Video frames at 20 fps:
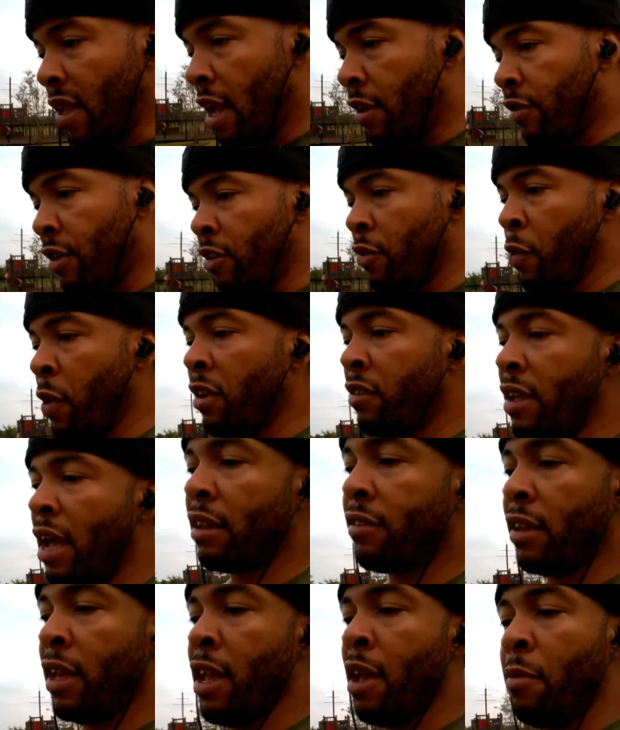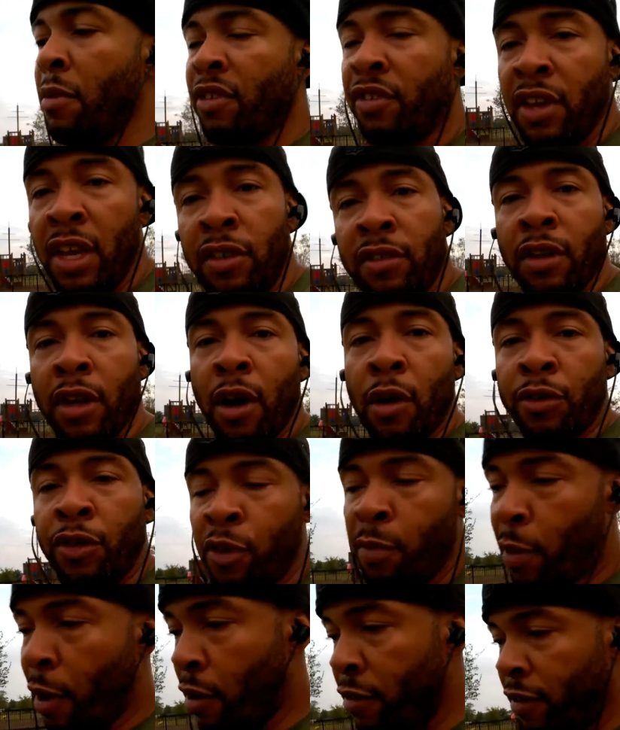and she's reached out to him and she's the
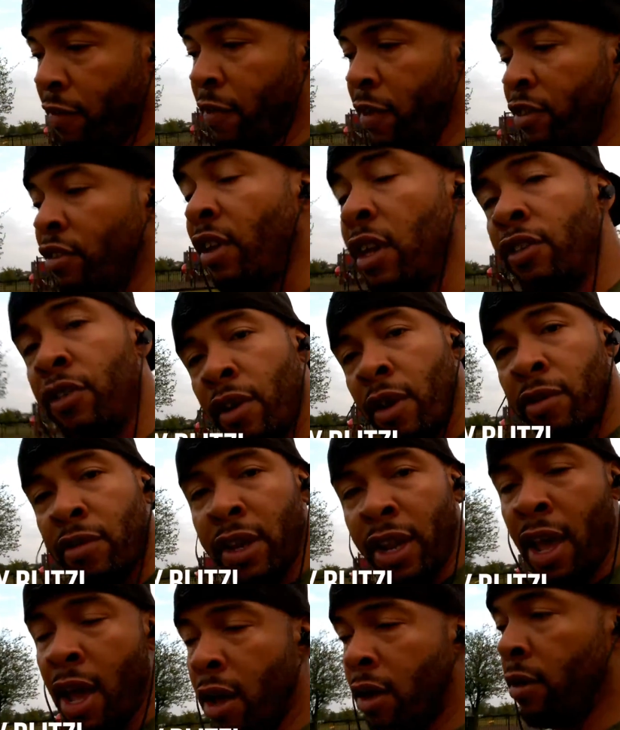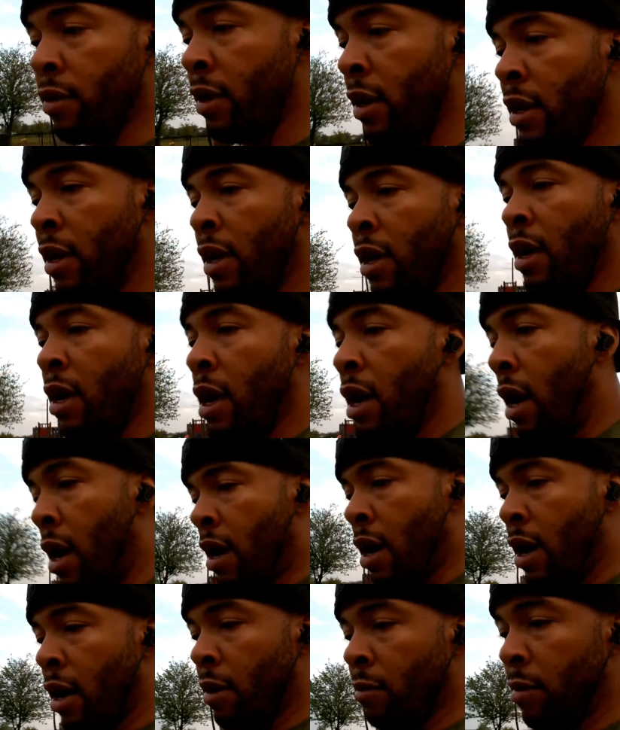go-to person for t-shirts now.
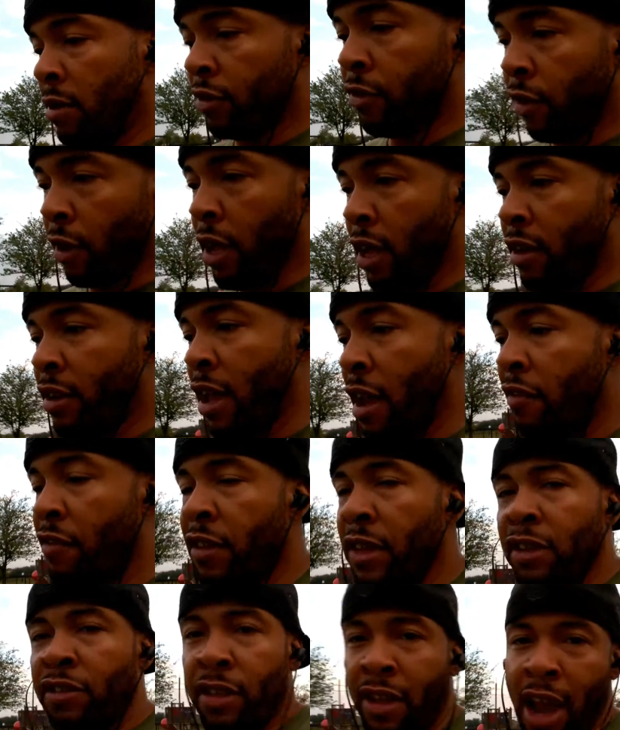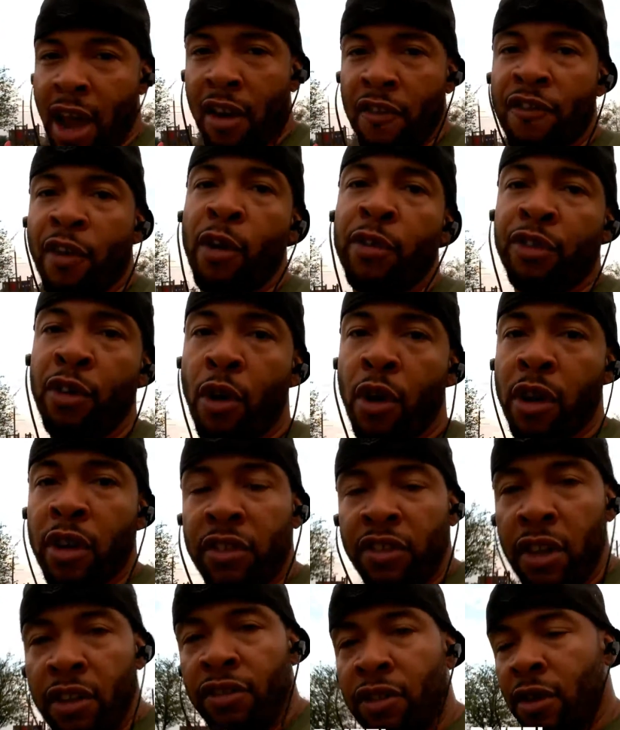Um, so they definitely, she's got her first order
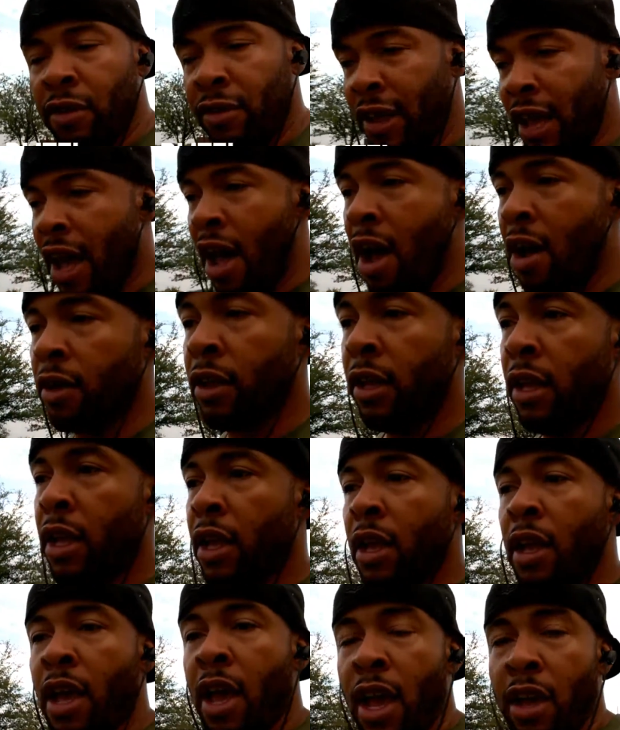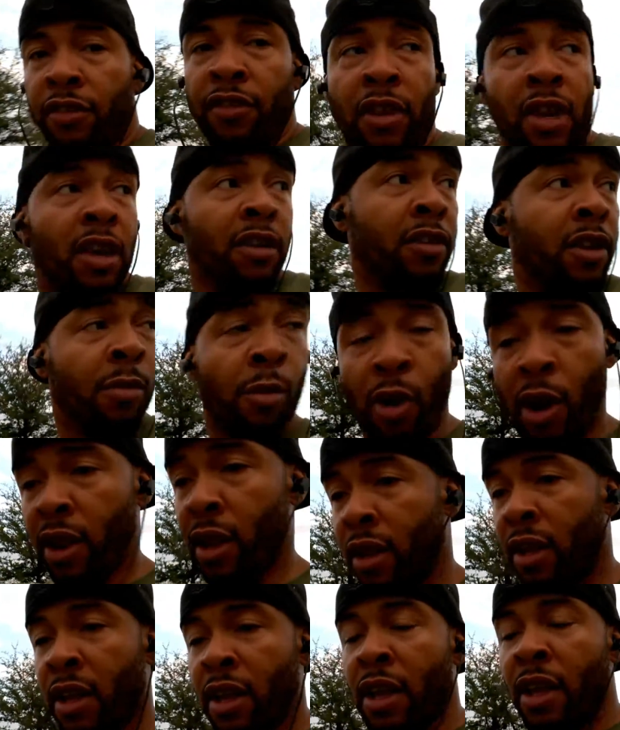of t-shirts out and she is, good
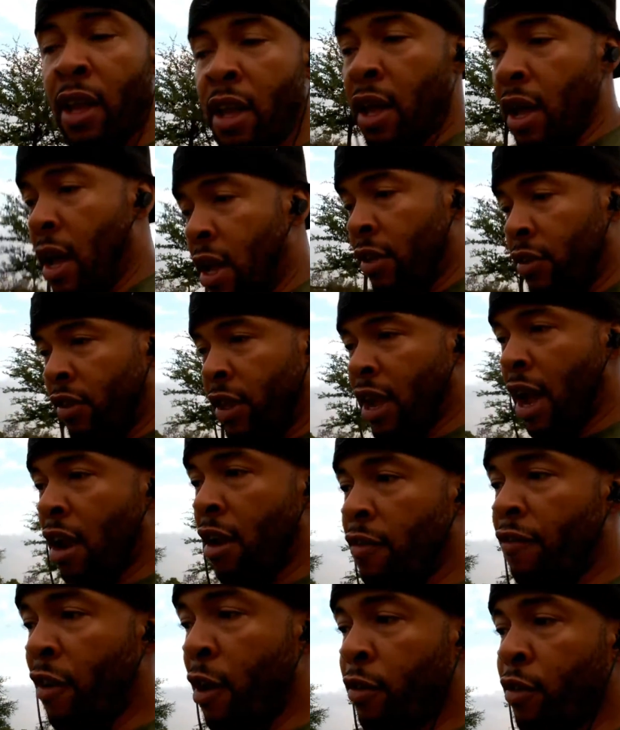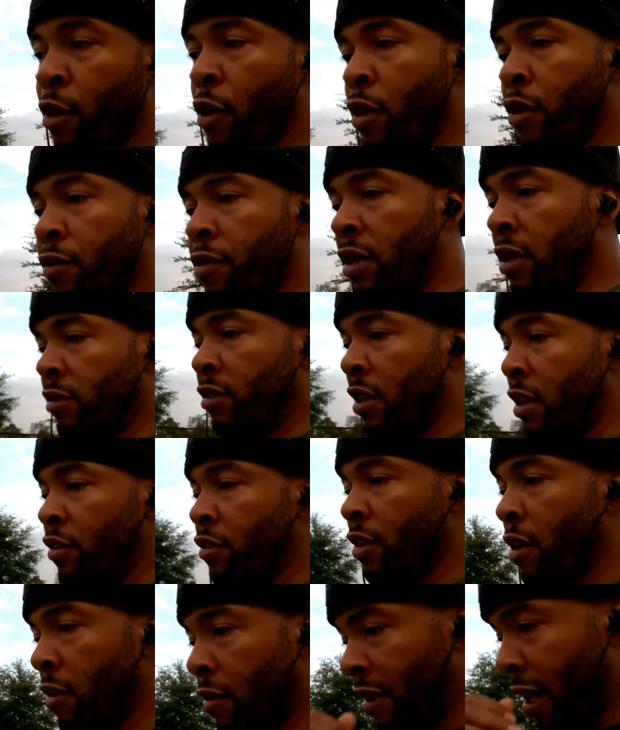morning. She got her first order of
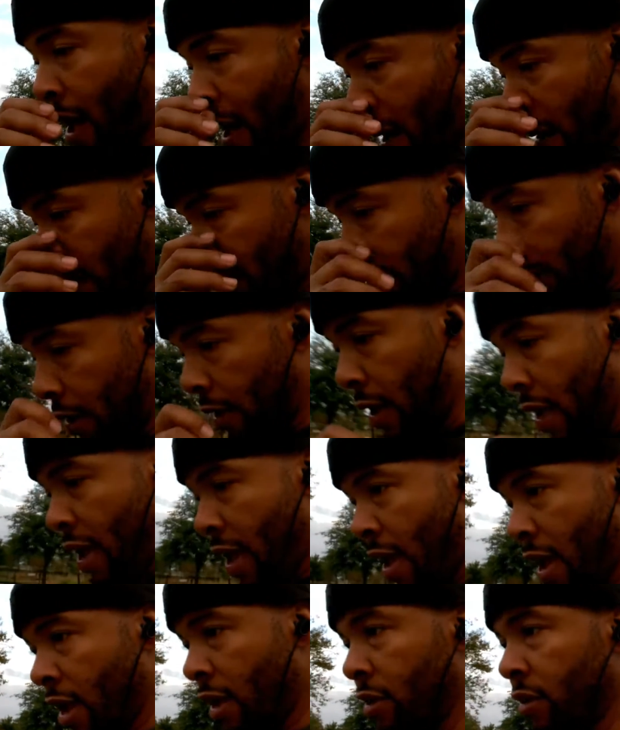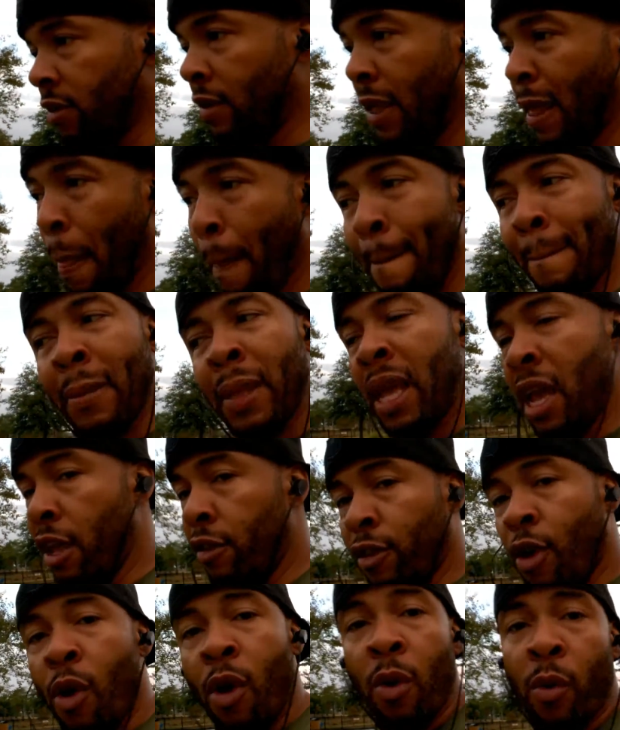t-shirts out and
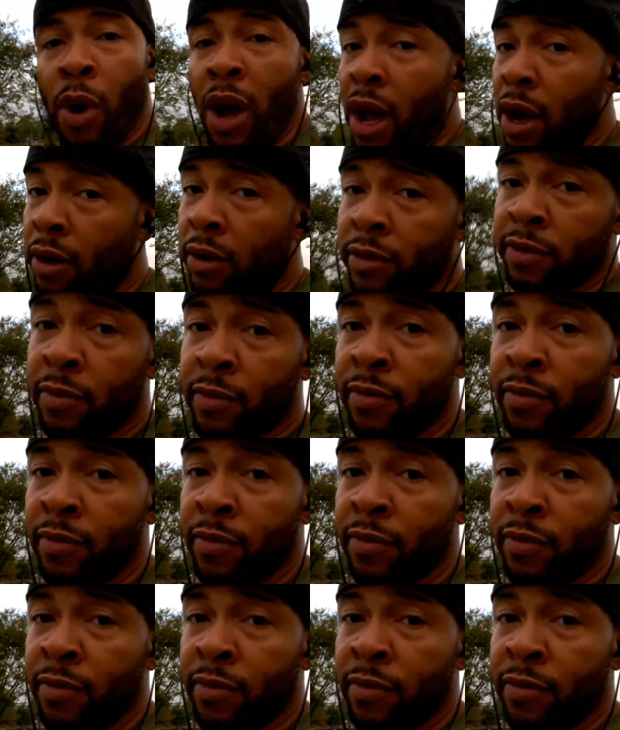it's going well.